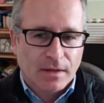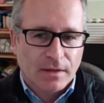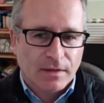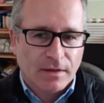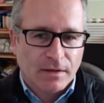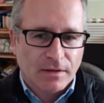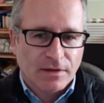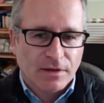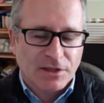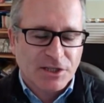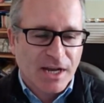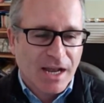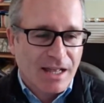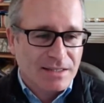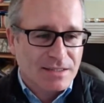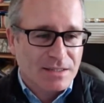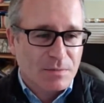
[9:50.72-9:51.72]
the
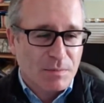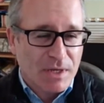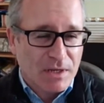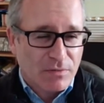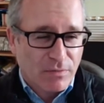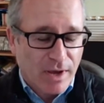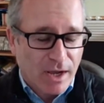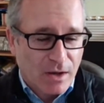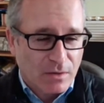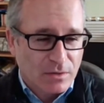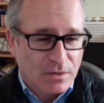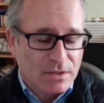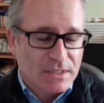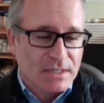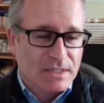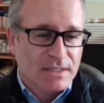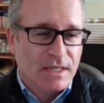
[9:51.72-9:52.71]
chance to meet
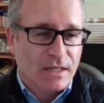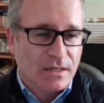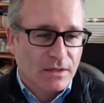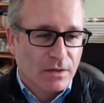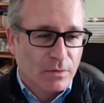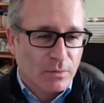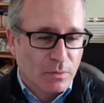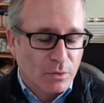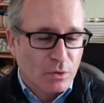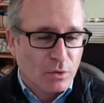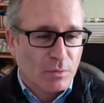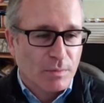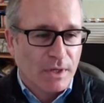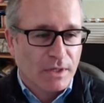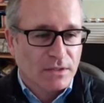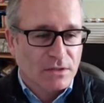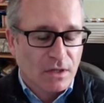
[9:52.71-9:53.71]
founders, to sit in a
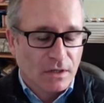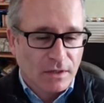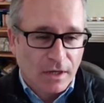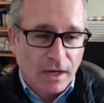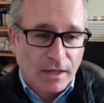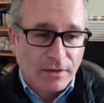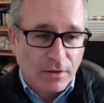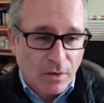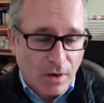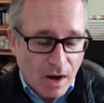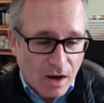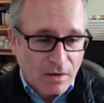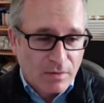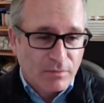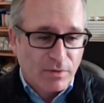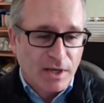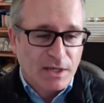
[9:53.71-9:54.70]
room, and there
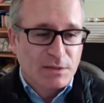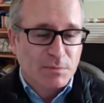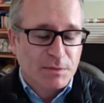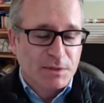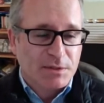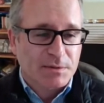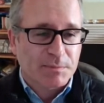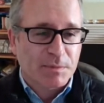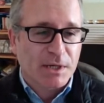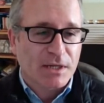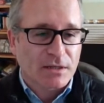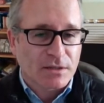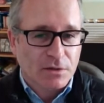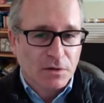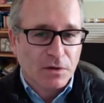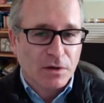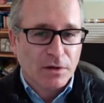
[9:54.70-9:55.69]
are investments being
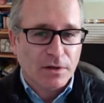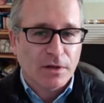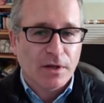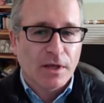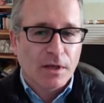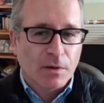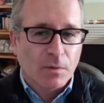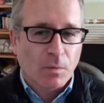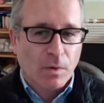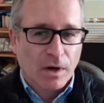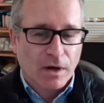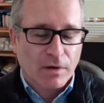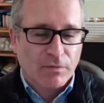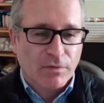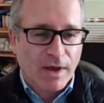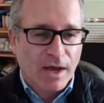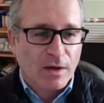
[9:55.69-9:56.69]
done
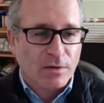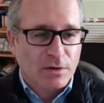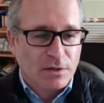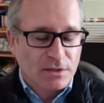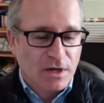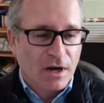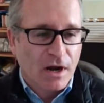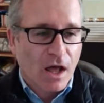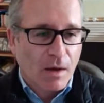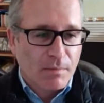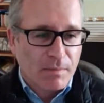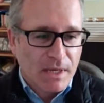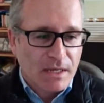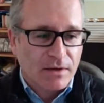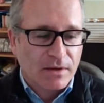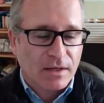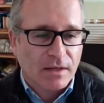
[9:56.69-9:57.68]
where founders are not
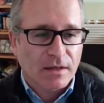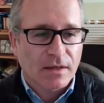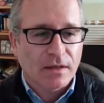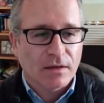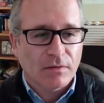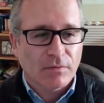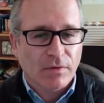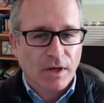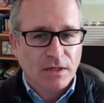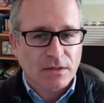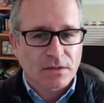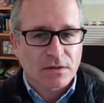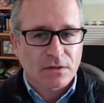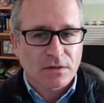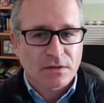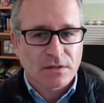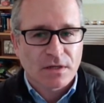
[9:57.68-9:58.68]
meeting
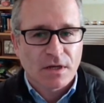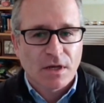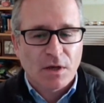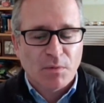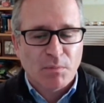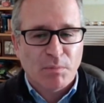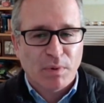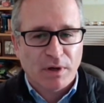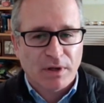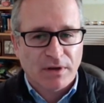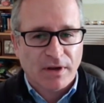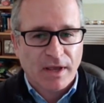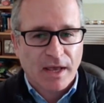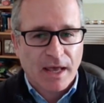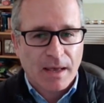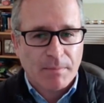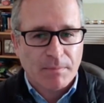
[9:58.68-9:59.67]
investors, but
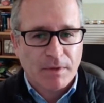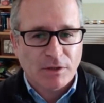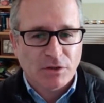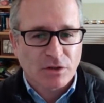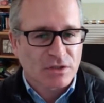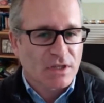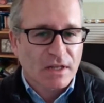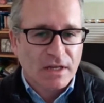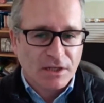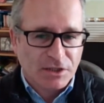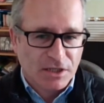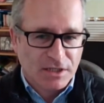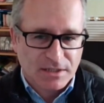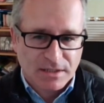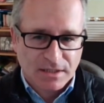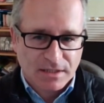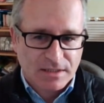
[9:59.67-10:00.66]
just the
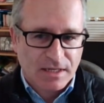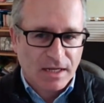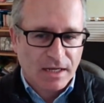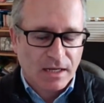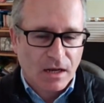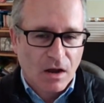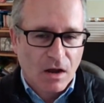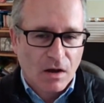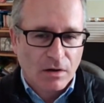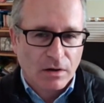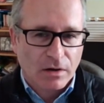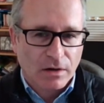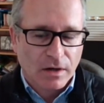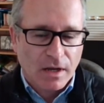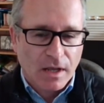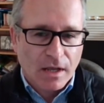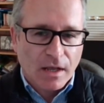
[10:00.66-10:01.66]
logistics take
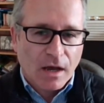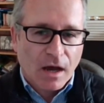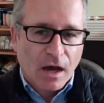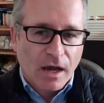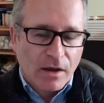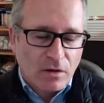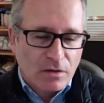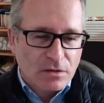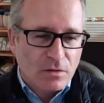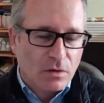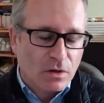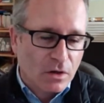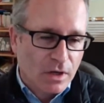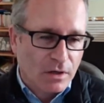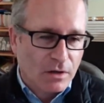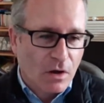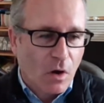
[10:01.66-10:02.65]
longer. I also
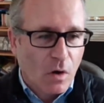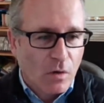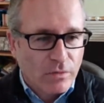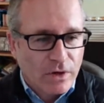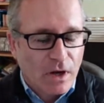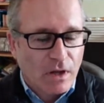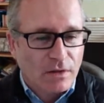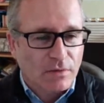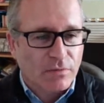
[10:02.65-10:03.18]
look at COVID on